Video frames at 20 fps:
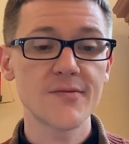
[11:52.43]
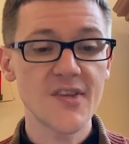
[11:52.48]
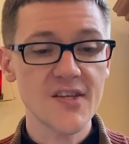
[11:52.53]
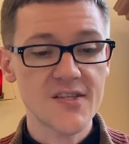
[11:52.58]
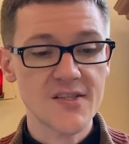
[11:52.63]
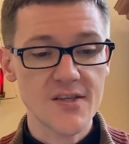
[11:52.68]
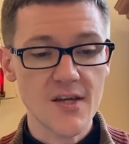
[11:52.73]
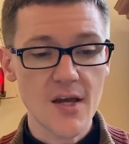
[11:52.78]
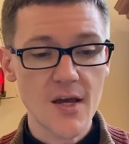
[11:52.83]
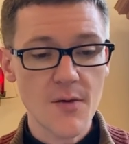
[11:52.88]
The
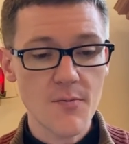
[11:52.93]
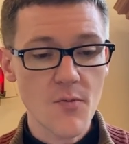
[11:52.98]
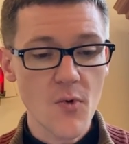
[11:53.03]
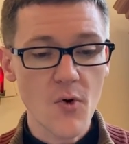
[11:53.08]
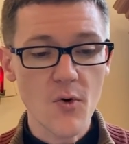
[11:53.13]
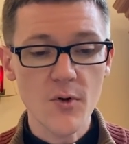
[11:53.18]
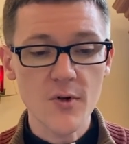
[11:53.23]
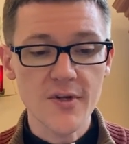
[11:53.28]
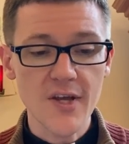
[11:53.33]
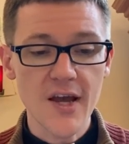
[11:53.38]
same
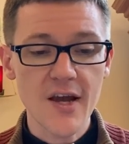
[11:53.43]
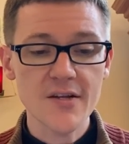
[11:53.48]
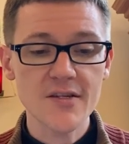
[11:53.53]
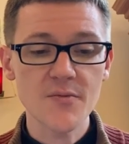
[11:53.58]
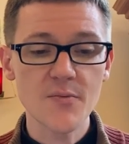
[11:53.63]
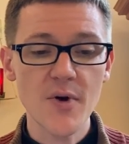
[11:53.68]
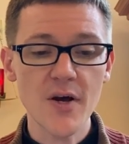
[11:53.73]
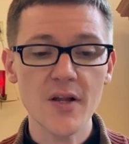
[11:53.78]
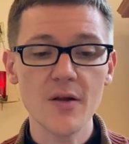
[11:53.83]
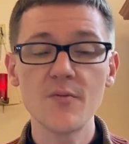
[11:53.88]
old
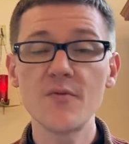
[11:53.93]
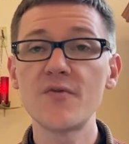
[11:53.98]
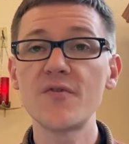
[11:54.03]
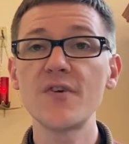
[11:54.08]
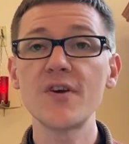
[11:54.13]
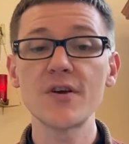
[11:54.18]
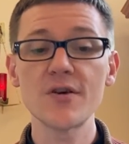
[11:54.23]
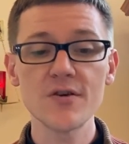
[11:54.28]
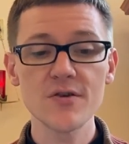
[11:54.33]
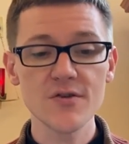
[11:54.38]
antebellum
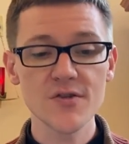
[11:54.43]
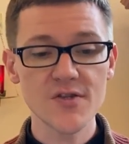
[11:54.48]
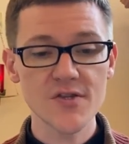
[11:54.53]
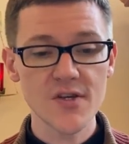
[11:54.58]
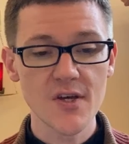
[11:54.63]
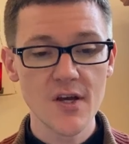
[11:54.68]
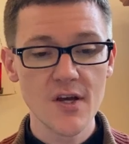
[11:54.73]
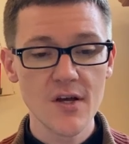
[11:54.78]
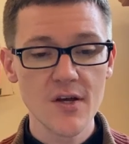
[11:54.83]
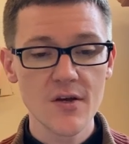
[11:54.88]

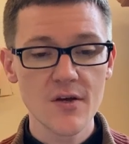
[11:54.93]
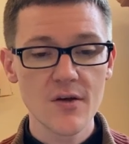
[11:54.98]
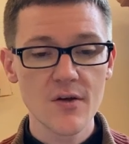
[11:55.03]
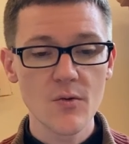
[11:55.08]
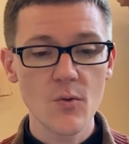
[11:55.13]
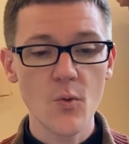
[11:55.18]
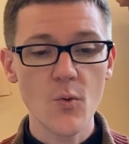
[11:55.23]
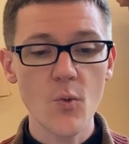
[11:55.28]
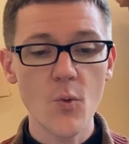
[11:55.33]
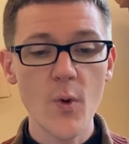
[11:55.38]
fears
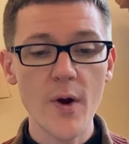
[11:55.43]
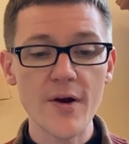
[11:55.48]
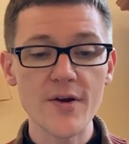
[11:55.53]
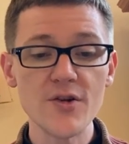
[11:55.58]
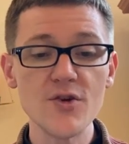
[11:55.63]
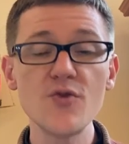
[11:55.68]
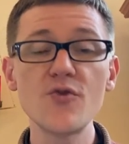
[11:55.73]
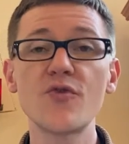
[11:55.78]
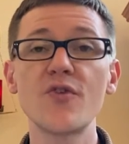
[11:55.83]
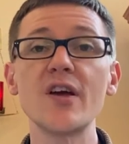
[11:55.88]
wear
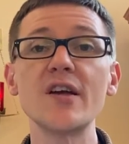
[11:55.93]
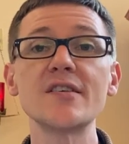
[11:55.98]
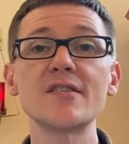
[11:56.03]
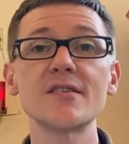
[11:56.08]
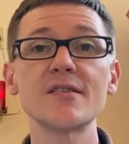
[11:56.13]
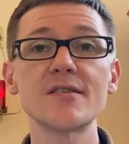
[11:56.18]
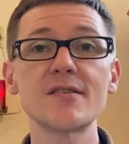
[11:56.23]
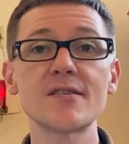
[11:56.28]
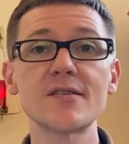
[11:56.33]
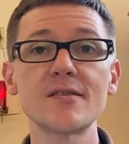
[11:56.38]
new
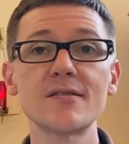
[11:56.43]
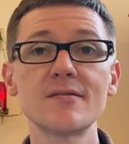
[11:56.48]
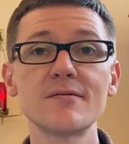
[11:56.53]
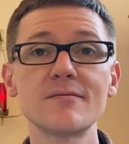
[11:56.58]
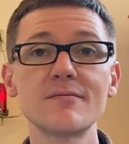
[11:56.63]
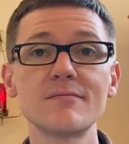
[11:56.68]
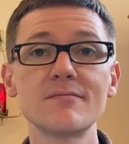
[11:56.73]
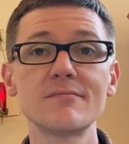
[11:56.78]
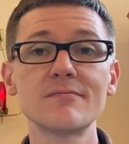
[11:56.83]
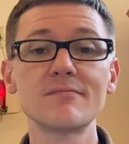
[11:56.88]
faces
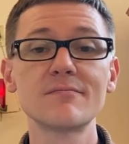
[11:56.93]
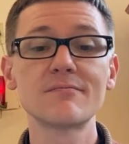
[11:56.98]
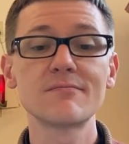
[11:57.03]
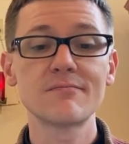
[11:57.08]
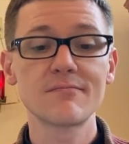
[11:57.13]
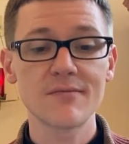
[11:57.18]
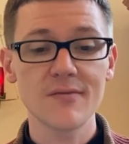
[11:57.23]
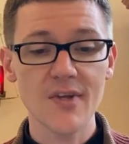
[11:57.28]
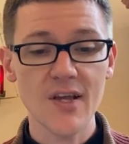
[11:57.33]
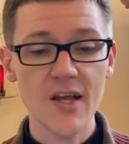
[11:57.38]

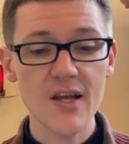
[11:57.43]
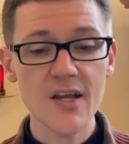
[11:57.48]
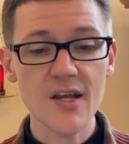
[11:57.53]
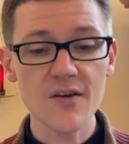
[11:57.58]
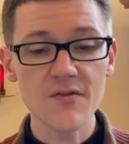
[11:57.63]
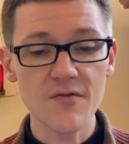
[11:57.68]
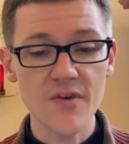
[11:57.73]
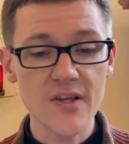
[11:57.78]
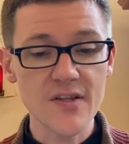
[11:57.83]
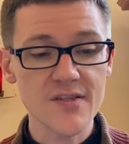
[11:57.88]
and
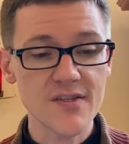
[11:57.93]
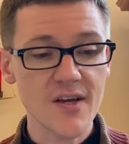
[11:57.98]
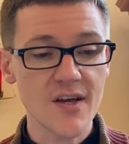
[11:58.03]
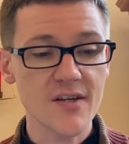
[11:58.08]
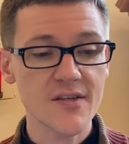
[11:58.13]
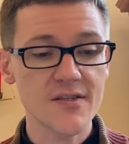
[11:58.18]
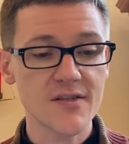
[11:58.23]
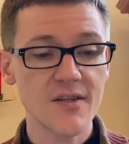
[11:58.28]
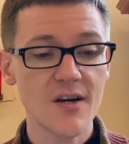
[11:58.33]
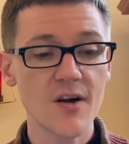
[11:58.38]
convince
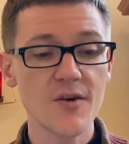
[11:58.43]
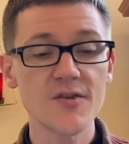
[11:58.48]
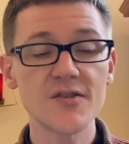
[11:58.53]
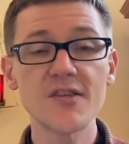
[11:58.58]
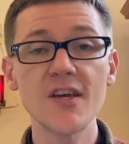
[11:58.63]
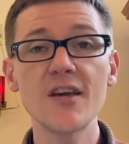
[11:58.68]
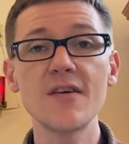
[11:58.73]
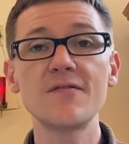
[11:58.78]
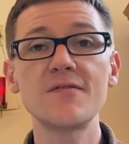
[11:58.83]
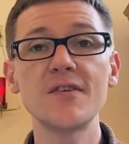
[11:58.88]
us that our
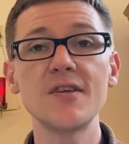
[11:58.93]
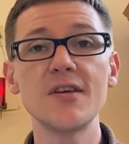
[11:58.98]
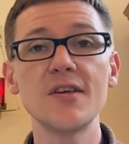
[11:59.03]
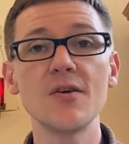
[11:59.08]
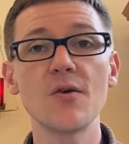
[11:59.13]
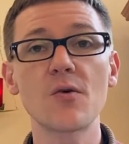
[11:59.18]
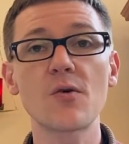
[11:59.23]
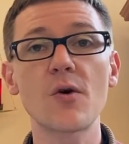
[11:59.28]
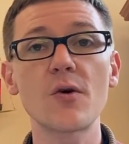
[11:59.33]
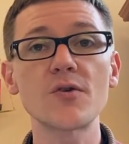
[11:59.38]

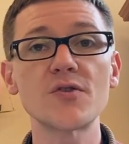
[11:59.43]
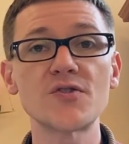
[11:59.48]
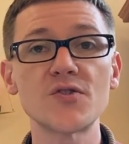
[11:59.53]
safety or our